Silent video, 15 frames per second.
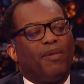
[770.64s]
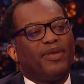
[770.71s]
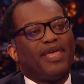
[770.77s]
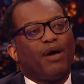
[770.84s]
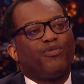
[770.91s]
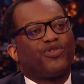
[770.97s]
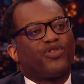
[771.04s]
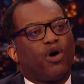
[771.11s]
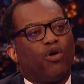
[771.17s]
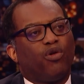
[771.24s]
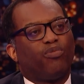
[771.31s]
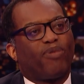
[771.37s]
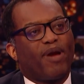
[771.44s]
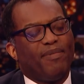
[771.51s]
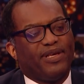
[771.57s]
I mean, that was the
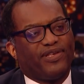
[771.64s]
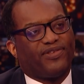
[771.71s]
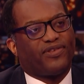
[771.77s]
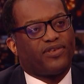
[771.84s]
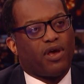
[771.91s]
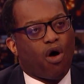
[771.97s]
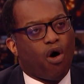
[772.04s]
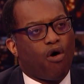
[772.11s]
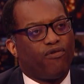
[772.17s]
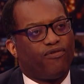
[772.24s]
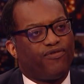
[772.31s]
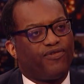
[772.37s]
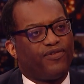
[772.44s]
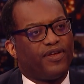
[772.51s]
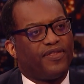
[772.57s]
whole premise
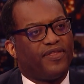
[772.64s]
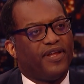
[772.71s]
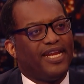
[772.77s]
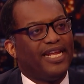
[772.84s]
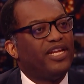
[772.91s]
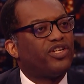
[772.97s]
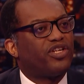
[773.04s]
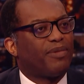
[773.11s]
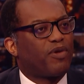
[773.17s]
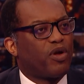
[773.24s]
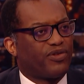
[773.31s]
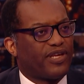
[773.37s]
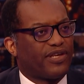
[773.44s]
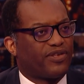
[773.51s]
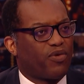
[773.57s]
of the leadership
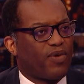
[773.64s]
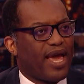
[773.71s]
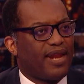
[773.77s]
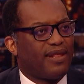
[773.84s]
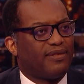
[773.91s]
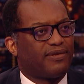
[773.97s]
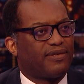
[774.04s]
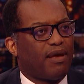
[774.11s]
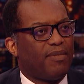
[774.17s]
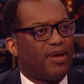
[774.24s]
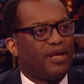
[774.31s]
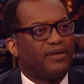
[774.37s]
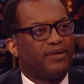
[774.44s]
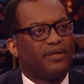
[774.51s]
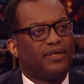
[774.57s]
contest that we had in the summer,
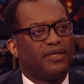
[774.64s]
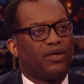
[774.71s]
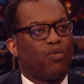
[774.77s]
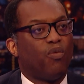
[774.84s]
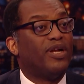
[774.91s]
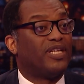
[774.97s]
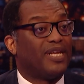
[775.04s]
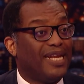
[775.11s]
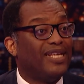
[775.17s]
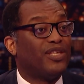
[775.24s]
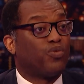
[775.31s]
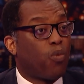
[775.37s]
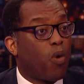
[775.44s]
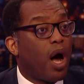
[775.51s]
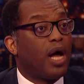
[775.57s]
which
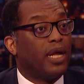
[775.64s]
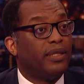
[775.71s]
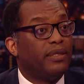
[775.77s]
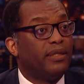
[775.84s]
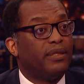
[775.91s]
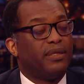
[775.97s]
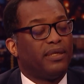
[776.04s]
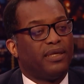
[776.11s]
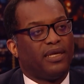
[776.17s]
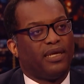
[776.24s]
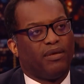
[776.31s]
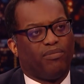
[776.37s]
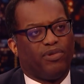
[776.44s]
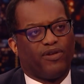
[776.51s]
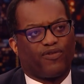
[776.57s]
Liz won.
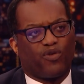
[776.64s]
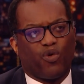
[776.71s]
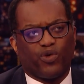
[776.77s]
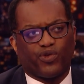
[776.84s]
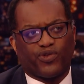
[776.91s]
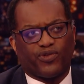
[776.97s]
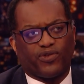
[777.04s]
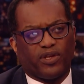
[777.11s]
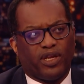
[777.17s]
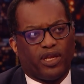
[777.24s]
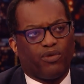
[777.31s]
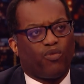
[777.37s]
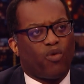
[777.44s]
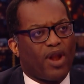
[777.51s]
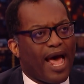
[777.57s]
But, of course, you
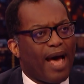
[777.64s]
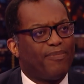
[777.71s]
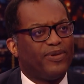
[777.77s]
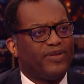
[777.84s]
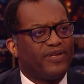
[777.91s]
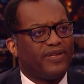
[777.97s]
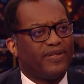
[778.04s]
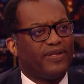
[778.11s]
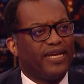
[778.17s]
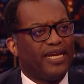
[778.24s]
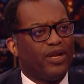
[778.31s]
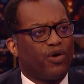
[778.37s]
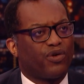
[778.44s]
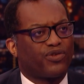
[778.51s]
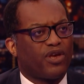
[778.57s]
know, what happened
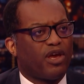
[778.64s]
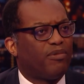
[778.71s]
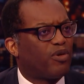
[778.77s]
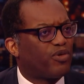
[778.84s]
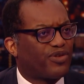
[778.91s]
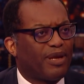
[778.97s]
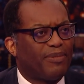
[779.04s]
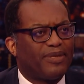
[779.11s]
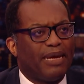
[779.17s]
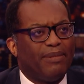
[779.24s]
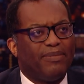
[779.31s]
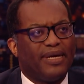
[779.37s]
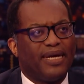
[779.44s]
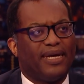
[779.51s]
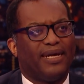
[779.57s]
in October or
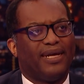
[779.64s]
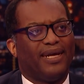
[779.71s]
September